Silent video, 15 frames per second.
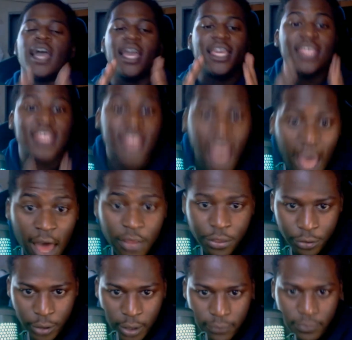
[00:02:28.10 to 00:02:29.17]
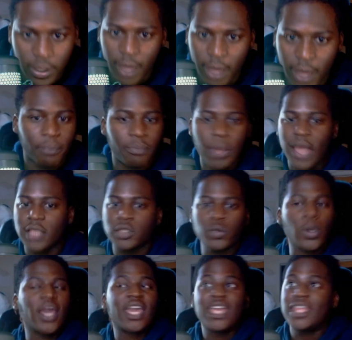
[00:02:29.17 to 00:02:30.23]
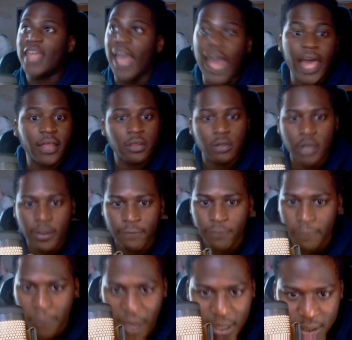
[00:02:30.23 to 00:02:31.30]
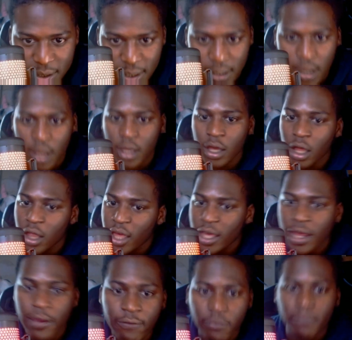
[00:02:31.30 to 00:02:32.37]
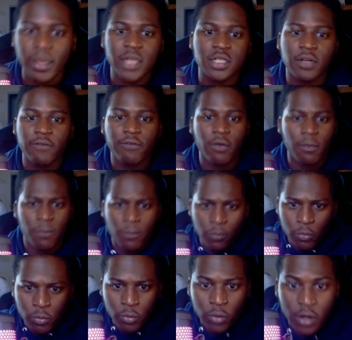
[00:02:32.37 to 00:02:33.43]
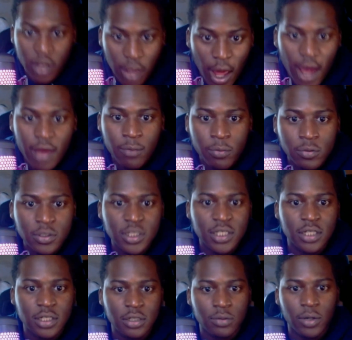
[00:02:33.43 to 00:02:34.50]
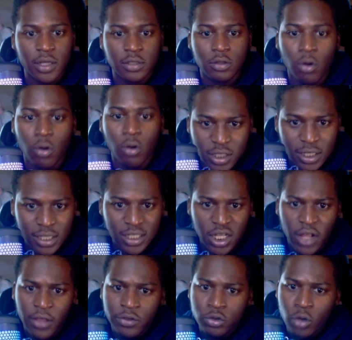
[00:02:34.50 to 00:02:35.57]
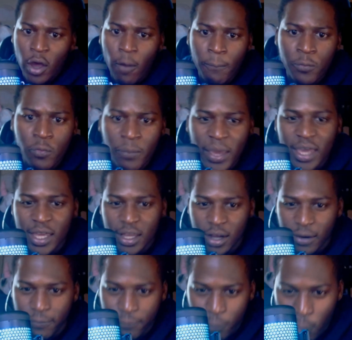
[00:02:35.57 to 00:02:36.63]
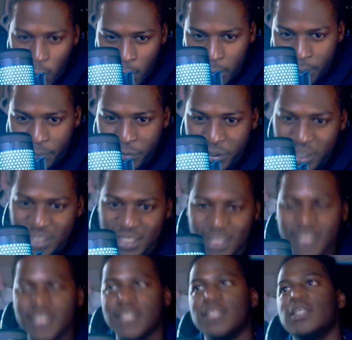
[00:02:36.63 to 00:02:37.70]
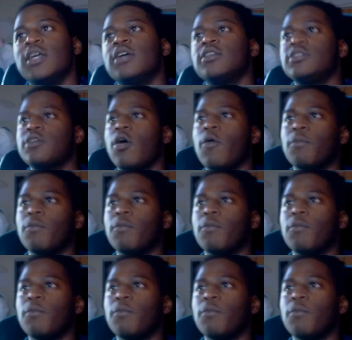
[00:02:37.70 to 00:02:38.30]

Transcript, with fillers: gather inf- like back to it gather information collect information from reliable situa- sources to help you make an informed decision so